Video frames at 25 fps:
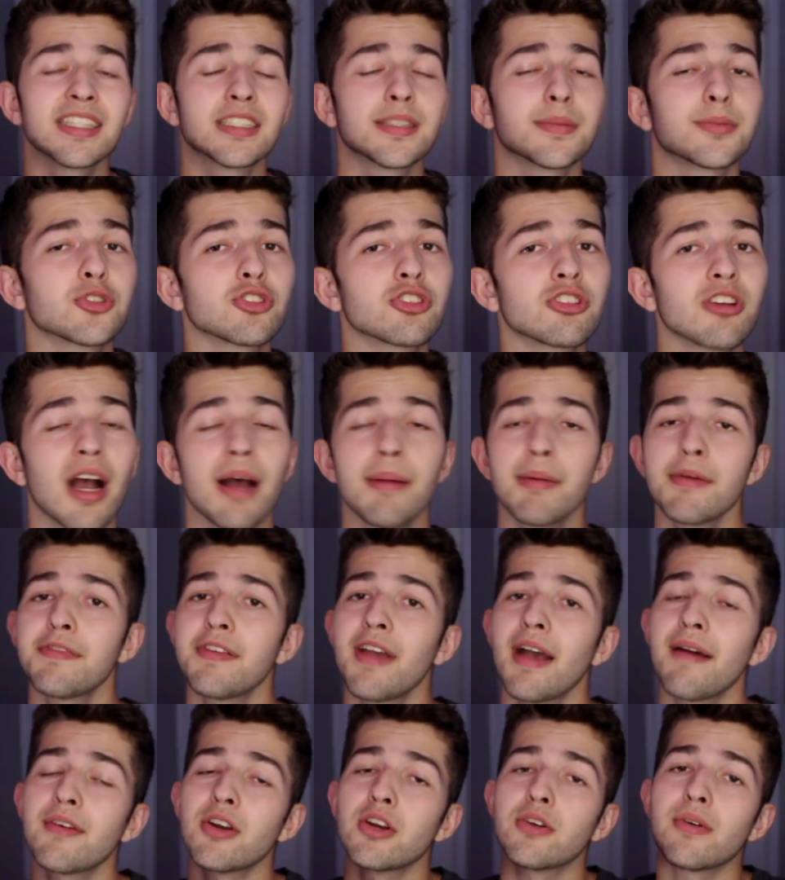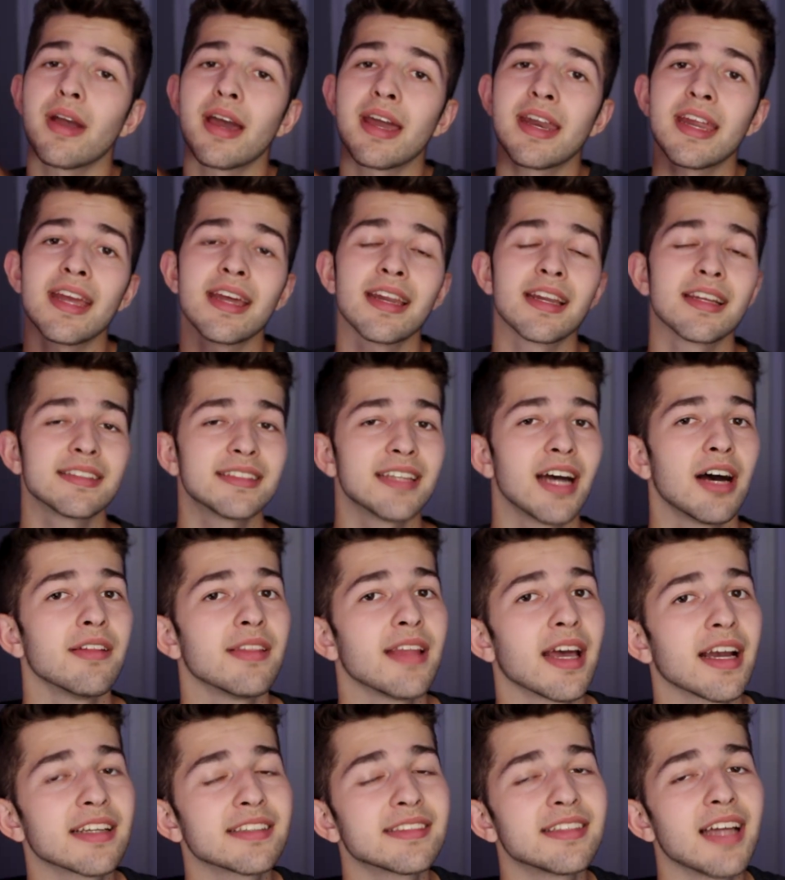and subscribe if you haven't already. And until
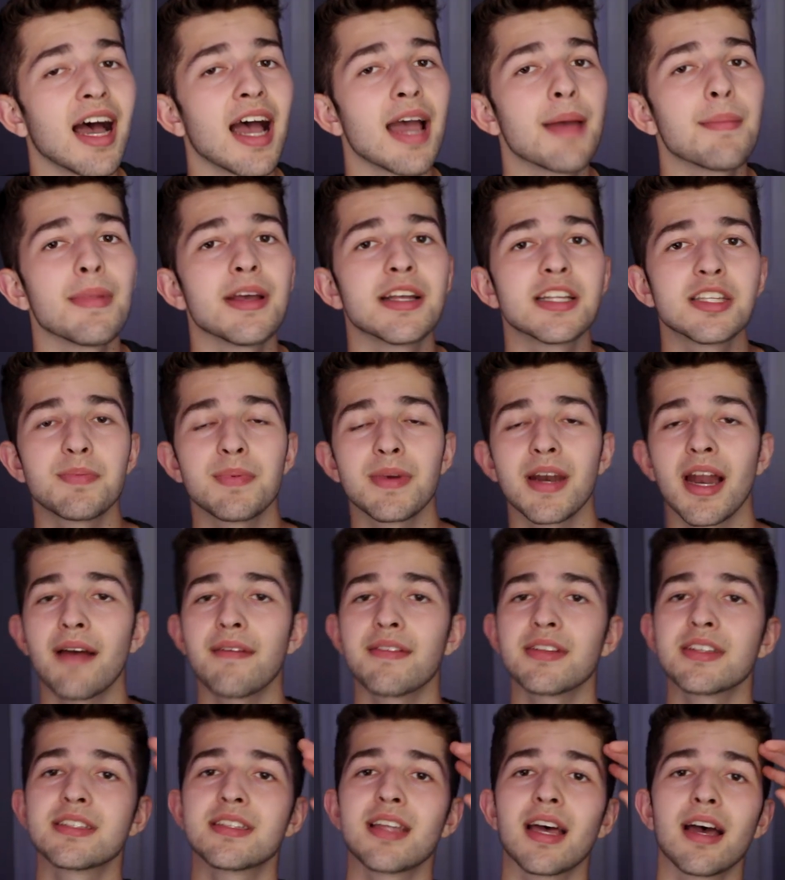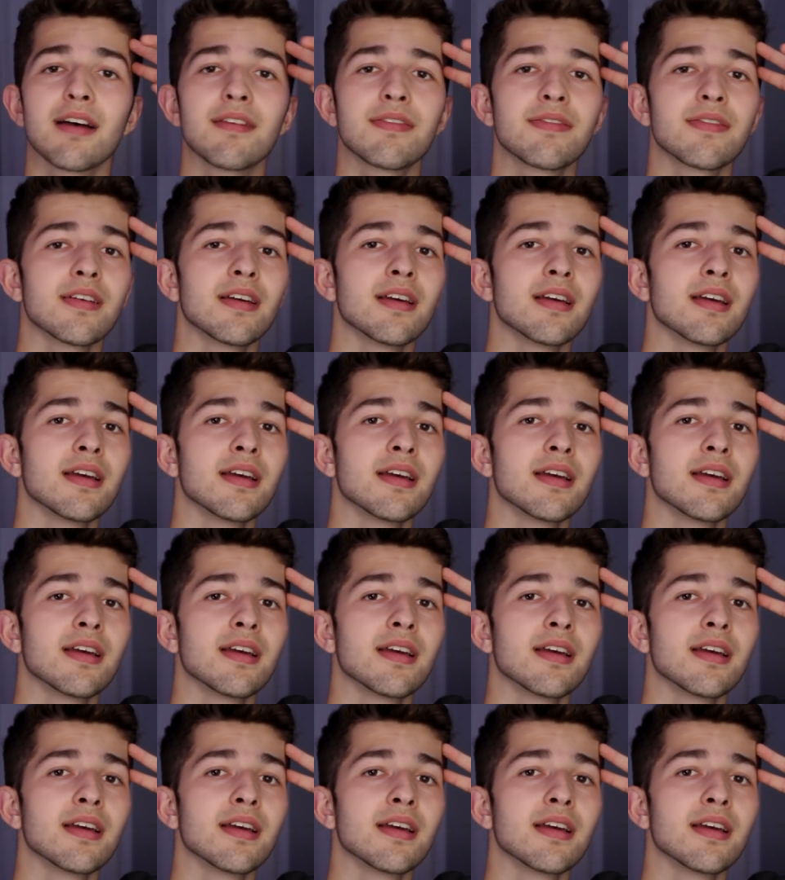next time, it's been Ivan Steff.